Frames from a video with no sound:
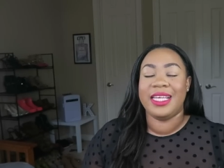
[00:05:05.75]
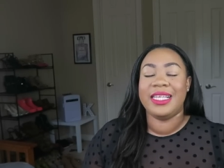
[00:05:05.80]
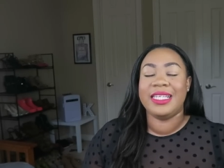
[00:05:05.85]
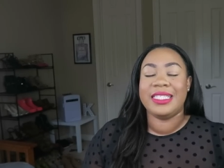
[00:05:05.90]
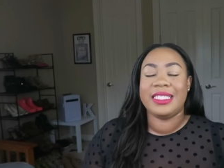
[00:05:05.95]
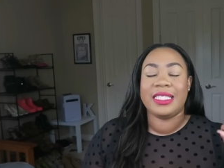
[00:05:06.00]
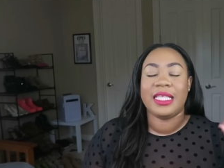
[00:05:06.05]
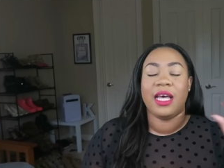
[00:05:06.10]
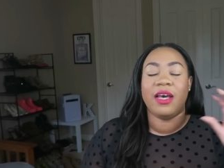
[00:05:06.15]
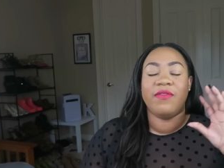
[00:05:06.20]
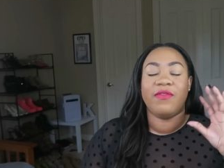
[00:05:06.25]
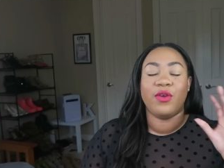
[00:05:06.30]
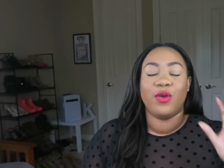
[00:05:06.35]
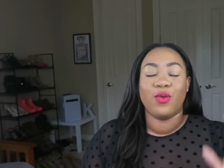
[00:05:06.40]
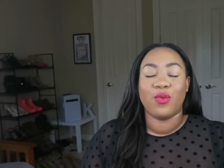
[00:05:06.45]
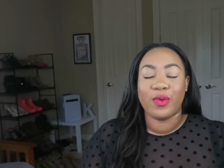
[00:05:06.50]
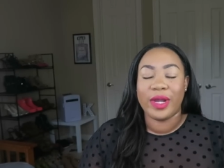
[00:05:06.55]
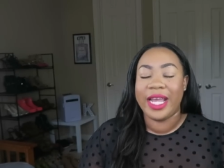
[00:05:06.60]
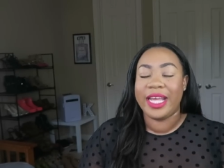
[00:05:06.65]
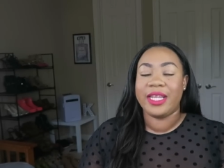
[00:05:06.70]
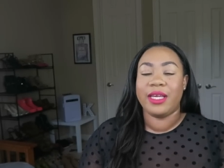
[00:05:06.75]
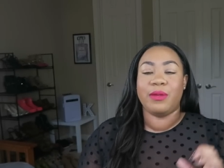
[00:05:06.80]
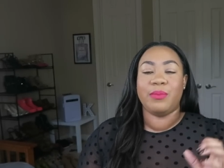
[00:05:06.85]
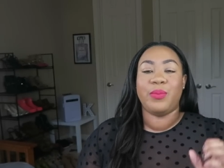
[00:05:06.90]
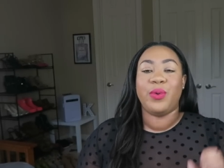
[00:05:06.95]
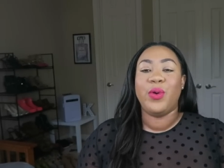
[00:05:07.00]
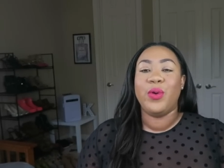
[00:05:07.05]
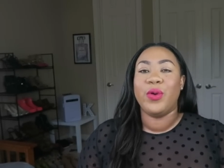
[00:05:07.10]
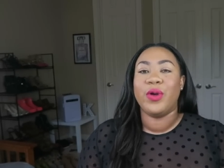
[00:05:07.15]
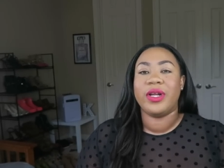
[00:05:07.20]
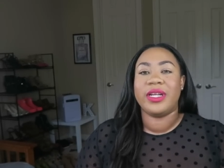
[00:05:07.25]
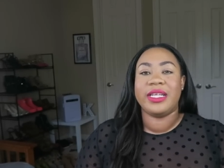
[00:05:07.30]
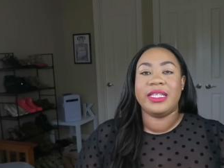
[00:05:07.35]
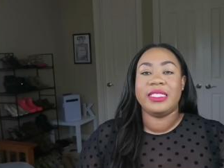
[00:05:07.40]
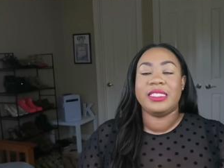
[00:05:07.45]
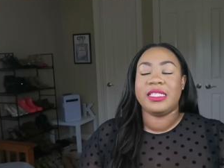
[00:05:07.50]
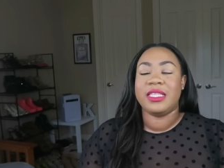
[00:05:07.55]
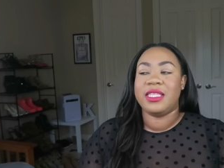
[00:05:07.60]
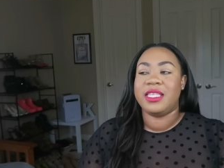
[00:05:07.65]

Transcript: is of great importance.